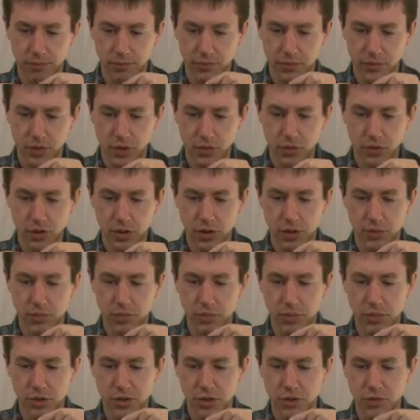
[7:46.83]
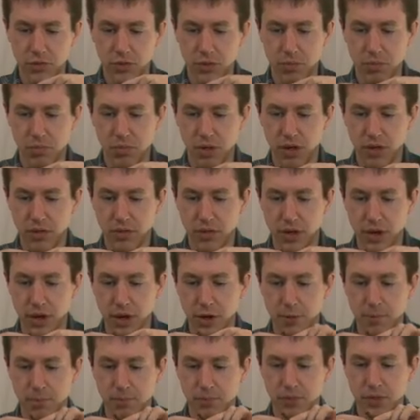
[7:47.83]
not really much of a bud
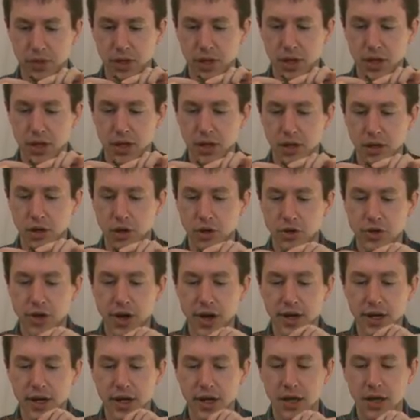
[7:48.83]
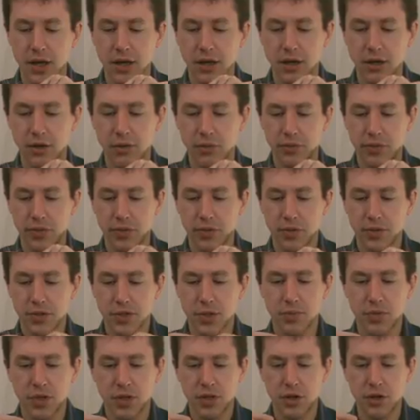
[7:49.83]
there. You're not getting
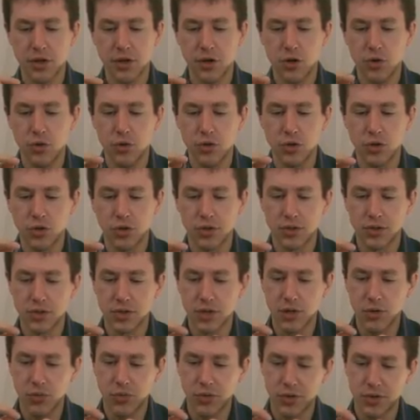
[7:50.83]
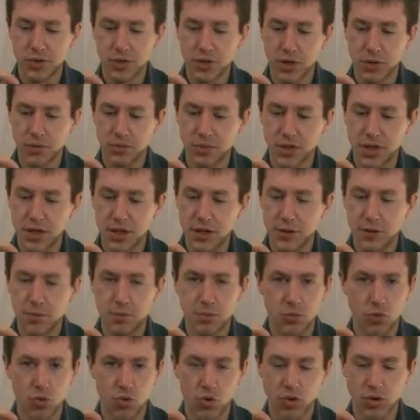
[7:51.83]
something to note. You can see with some teas
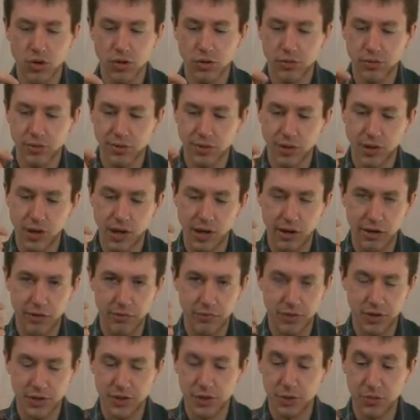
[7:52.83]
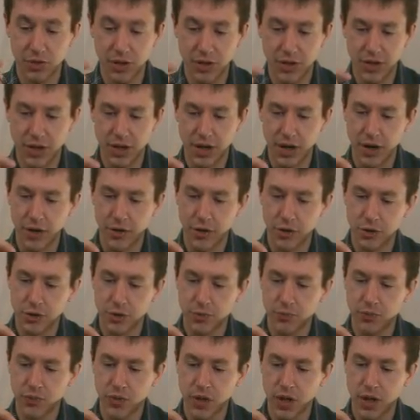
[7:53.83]
more visibly than
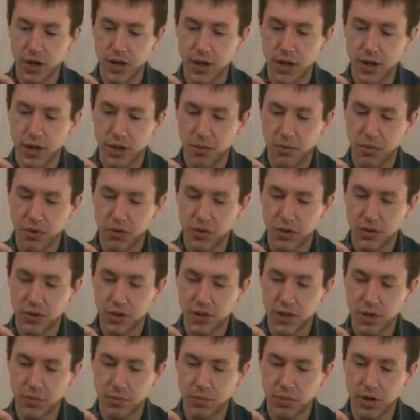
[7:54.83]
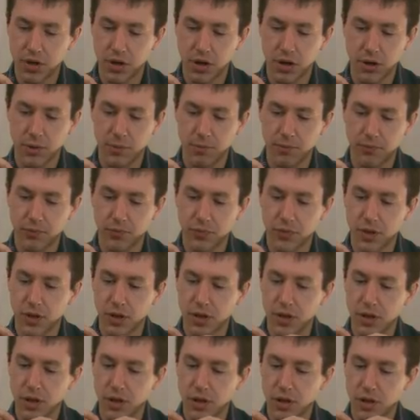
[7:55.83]
others, but the tip here,
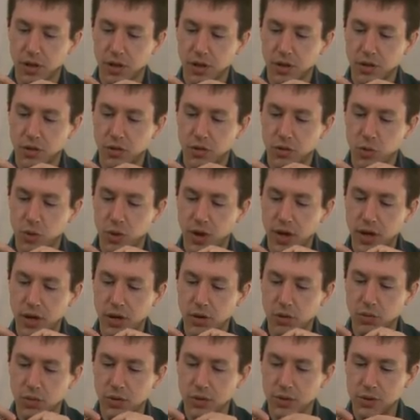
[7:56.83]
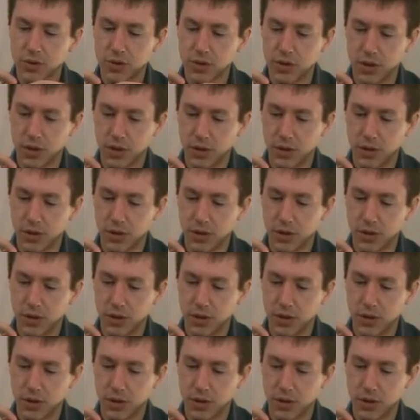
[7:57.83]
the way it was,